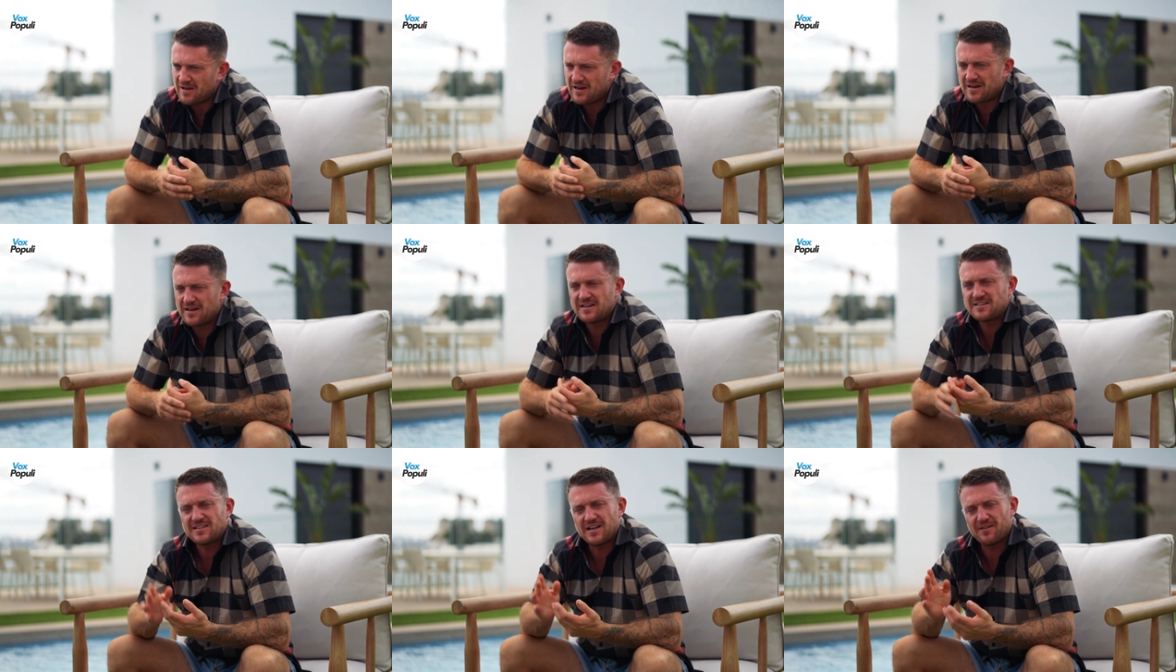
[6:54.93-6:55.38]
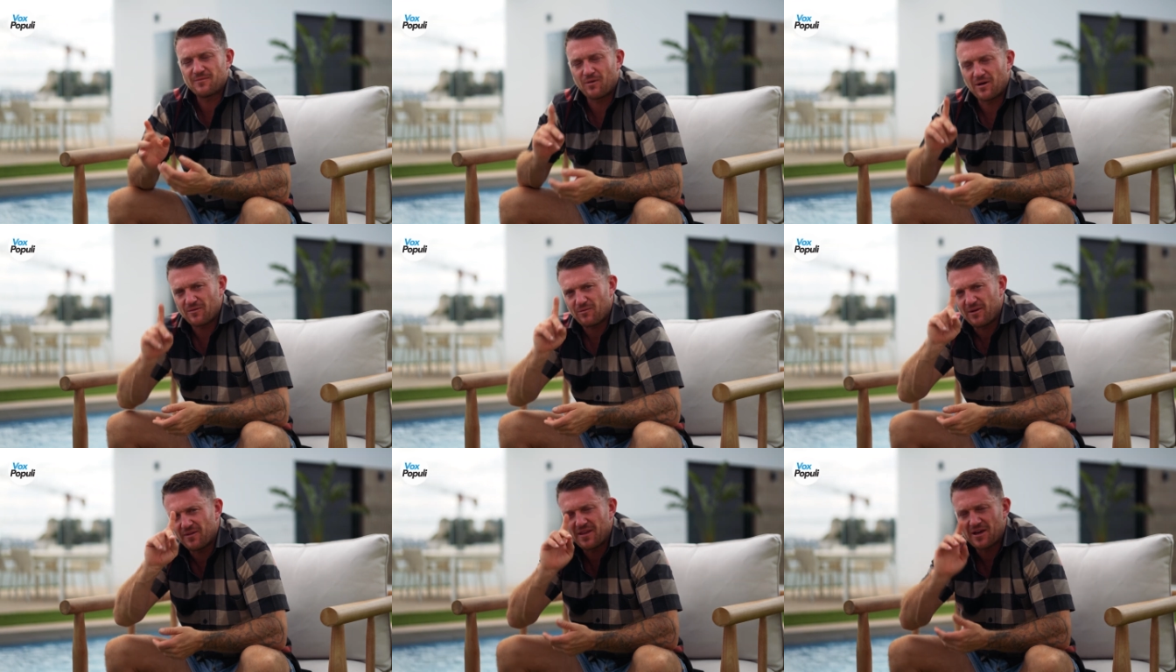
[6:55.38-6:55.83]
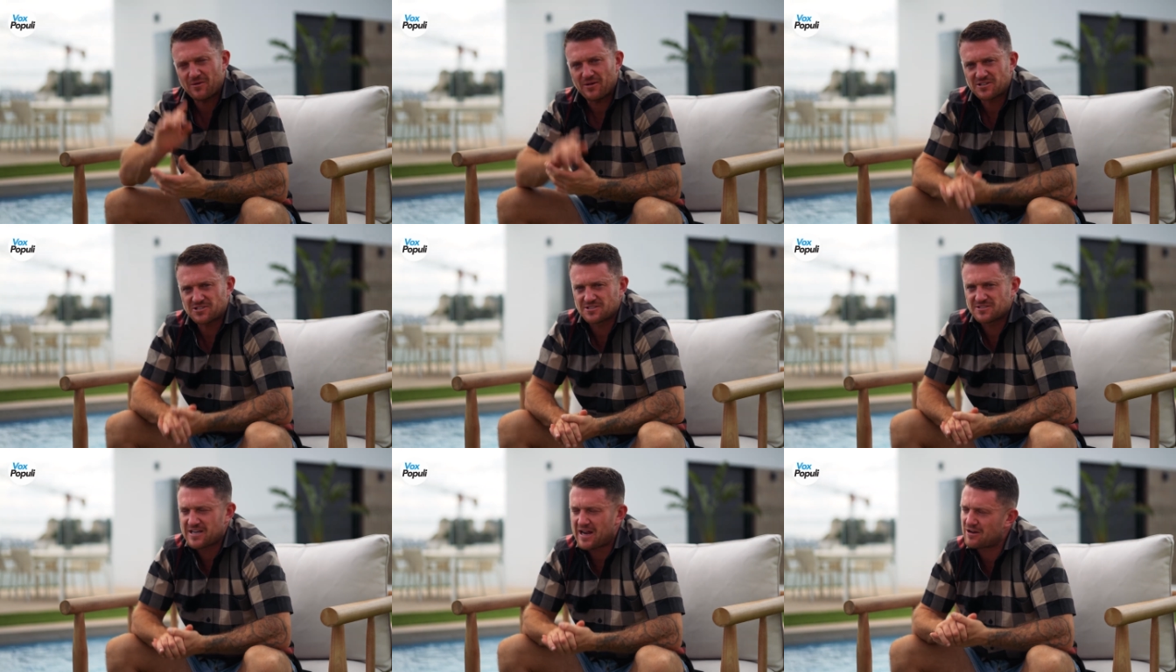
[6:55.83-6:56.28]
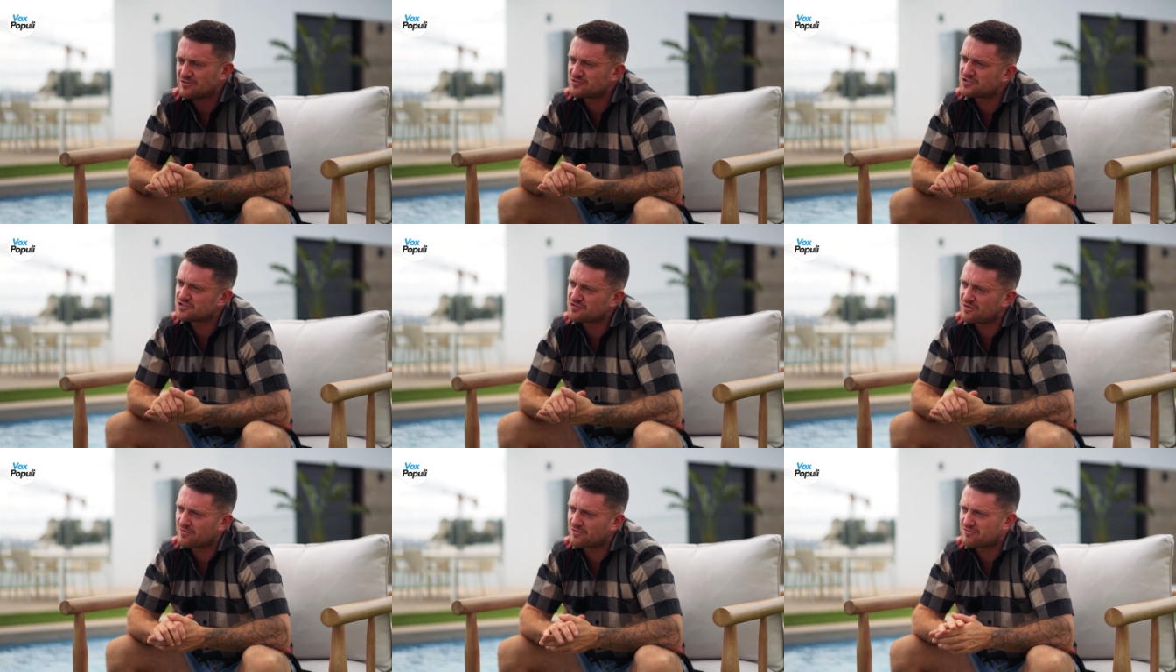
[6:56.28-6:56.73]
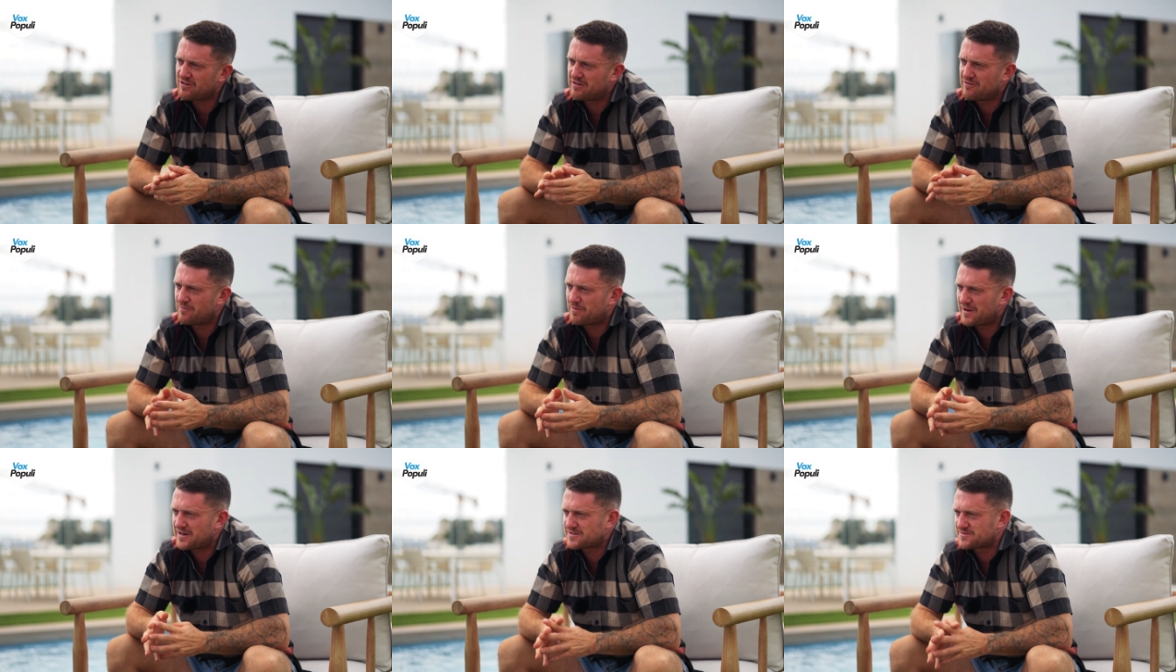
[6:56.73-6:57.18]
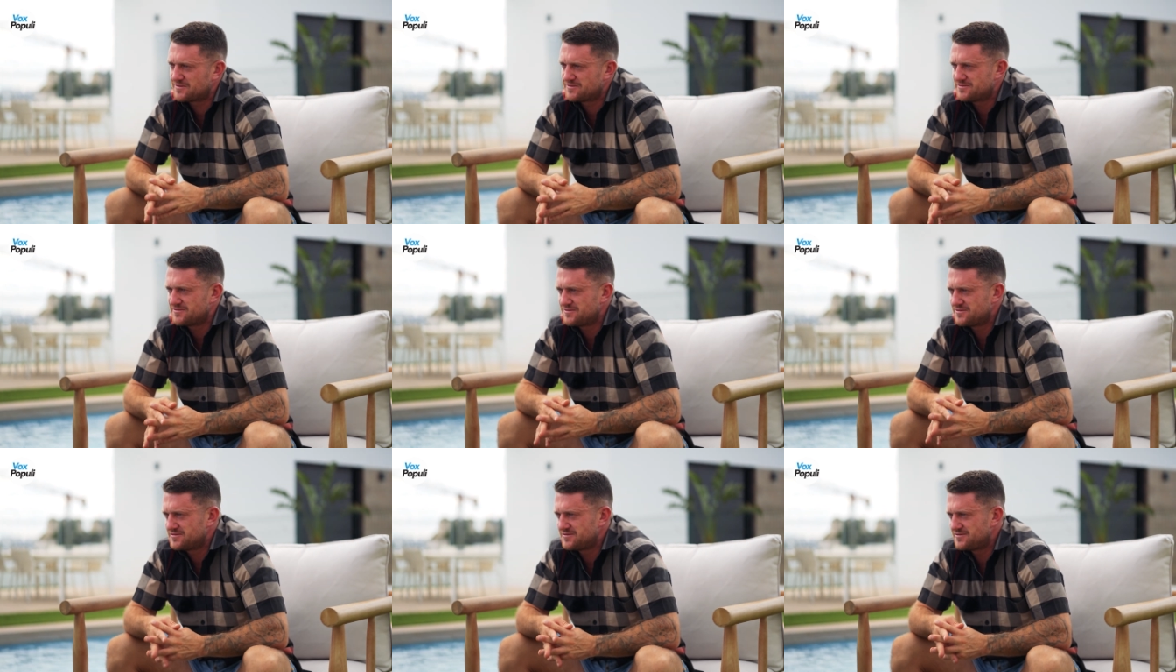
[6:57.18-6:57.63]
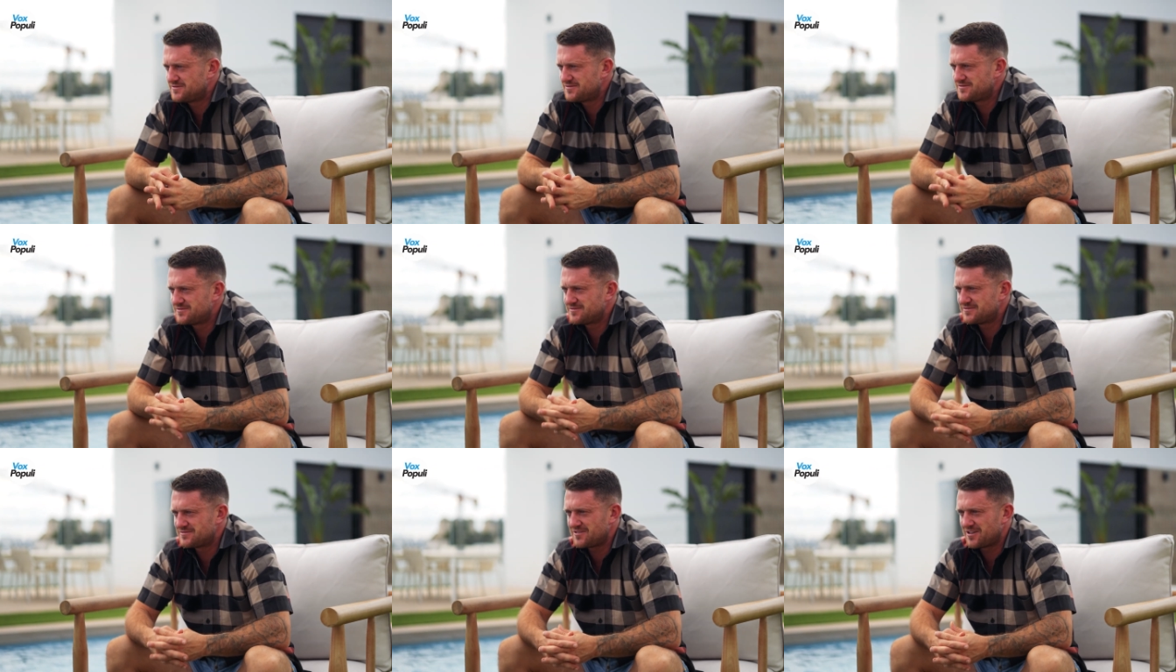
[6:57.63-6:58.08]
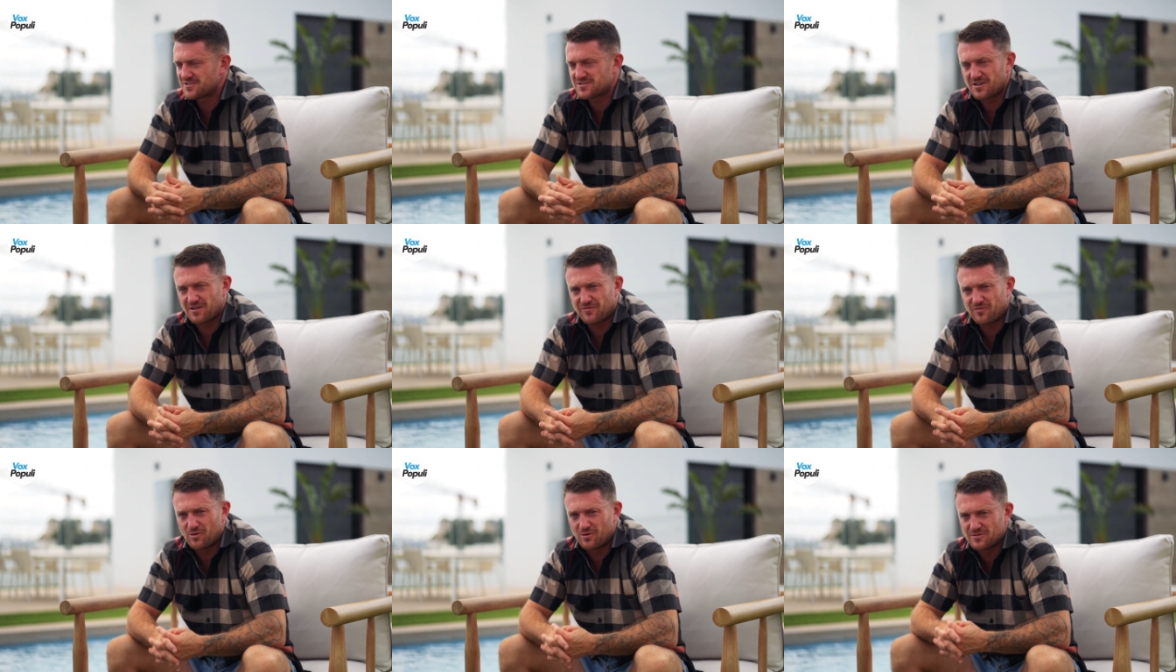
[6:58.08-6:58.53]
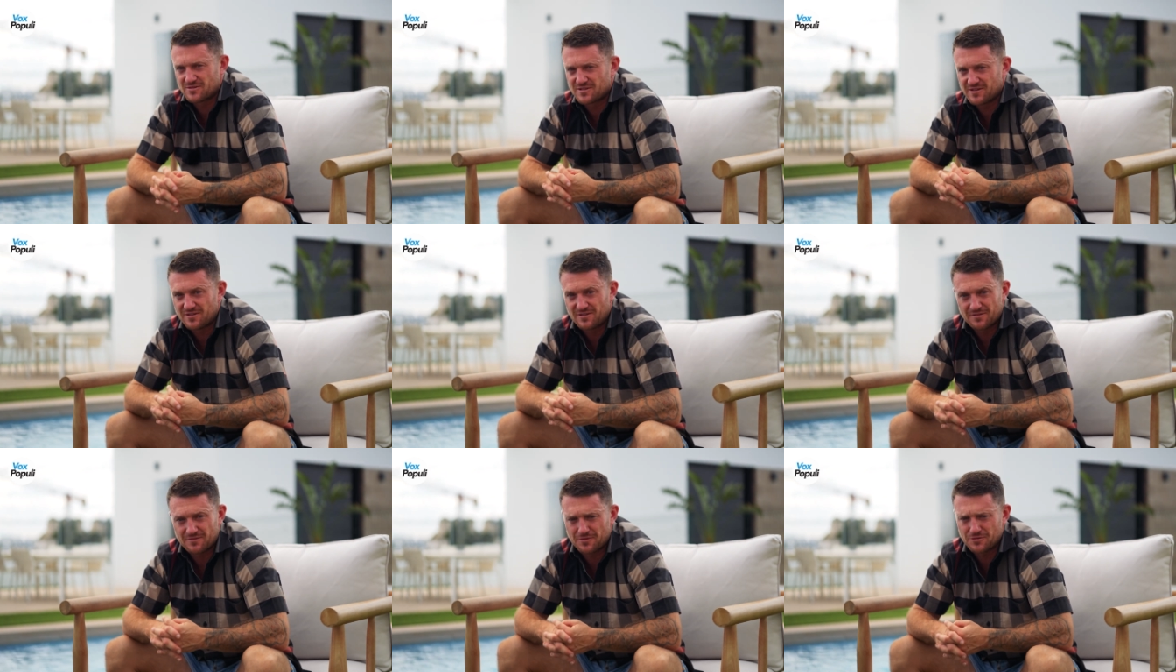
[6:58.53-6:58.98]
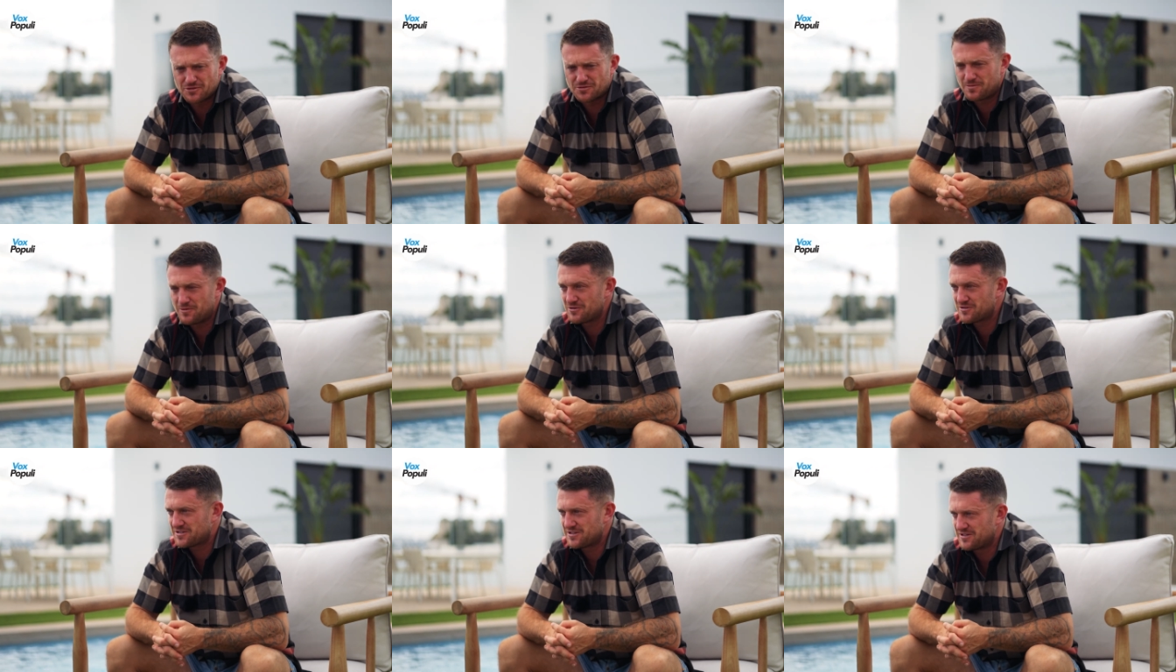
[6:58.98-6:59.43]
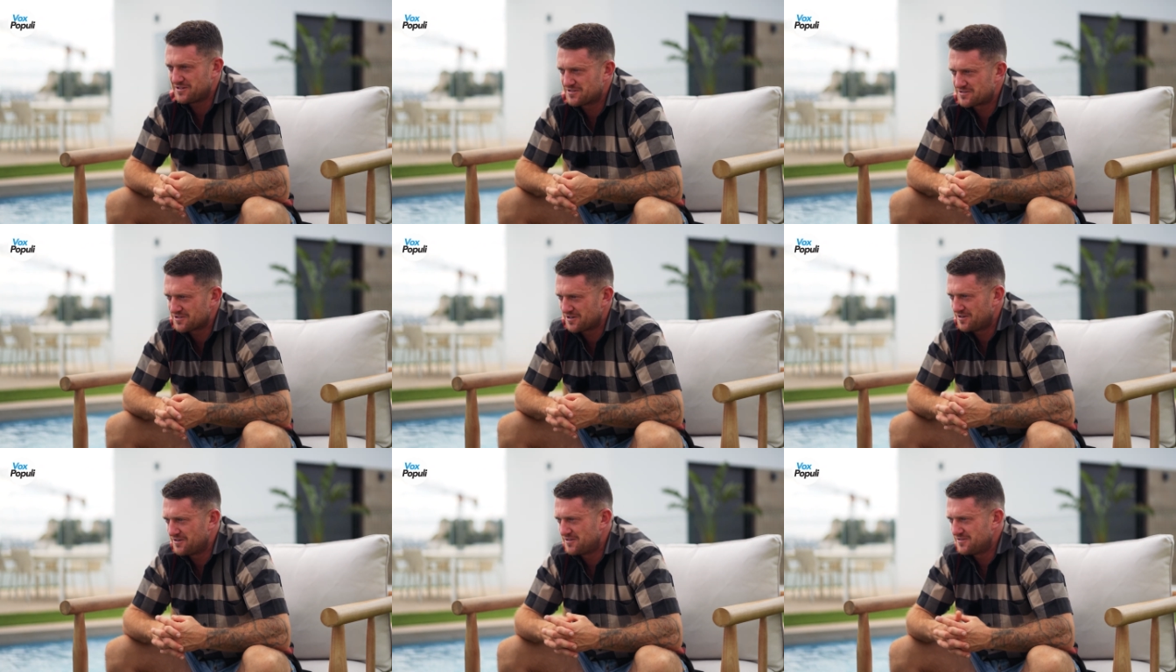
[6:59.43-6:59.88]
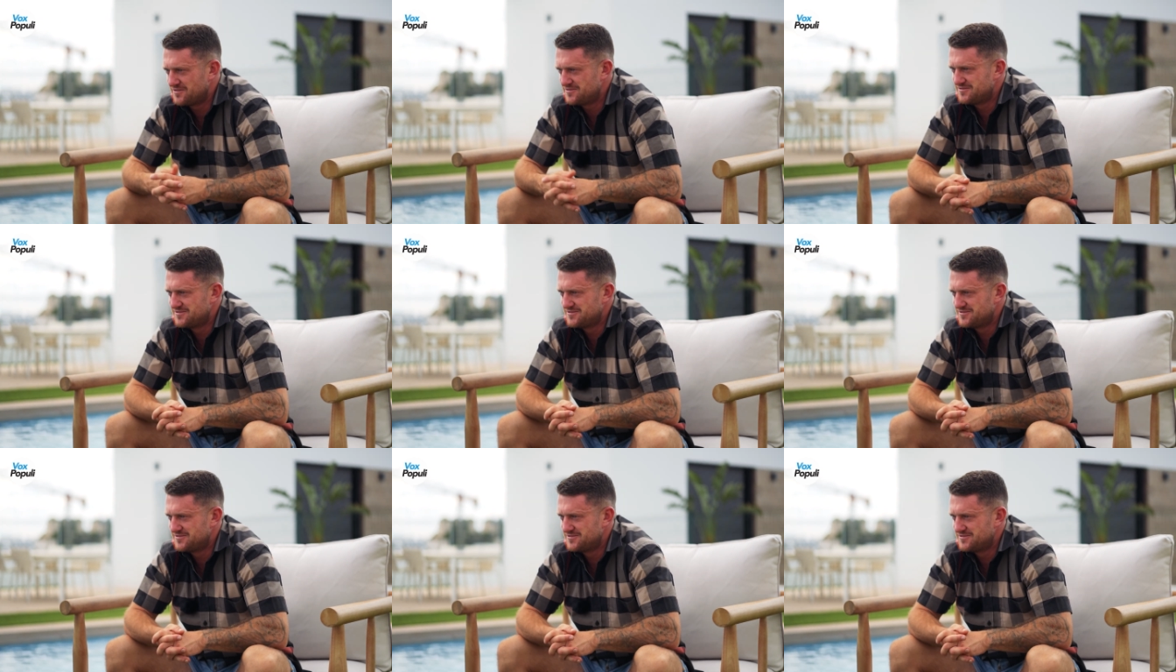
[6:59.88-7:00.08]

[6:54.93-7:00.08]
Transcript: And he said, one of their questions, how do you stop the Great Replacement? I said, I thought it was a conspiracy, sir.